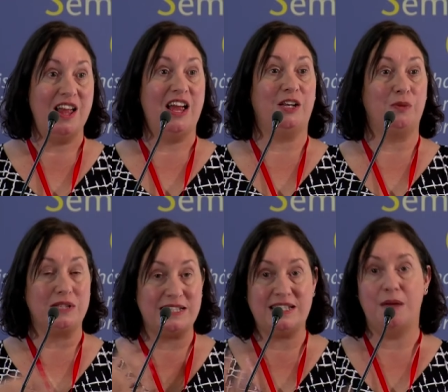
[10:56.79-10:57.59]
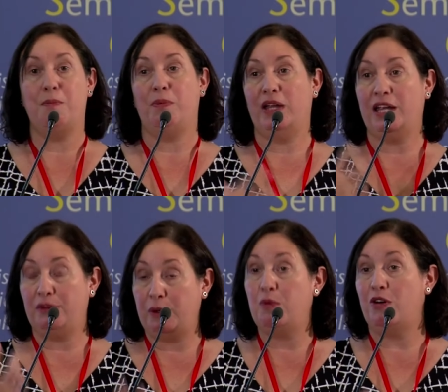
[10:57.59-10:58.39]
It was simply
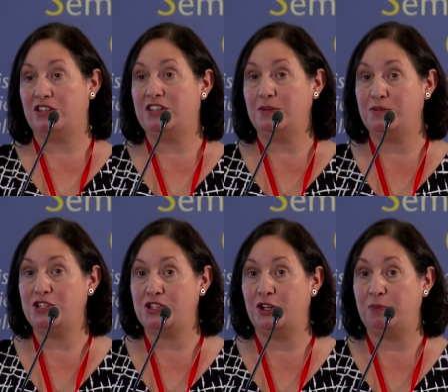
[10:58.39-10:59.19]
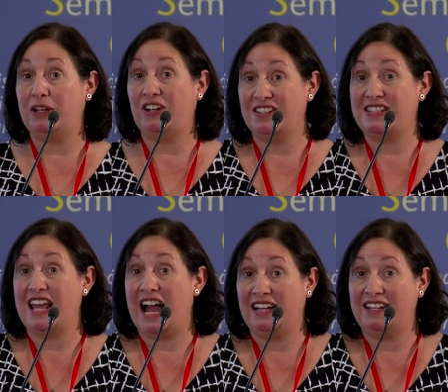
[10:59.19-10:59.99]
we wanted them to do it because they
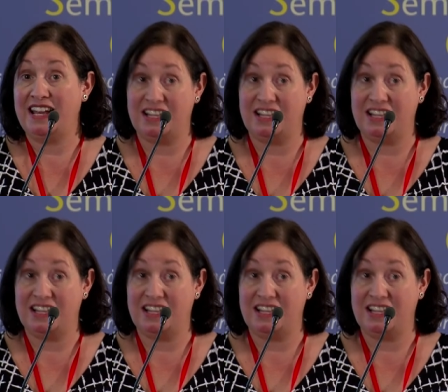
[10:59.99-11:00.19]
had an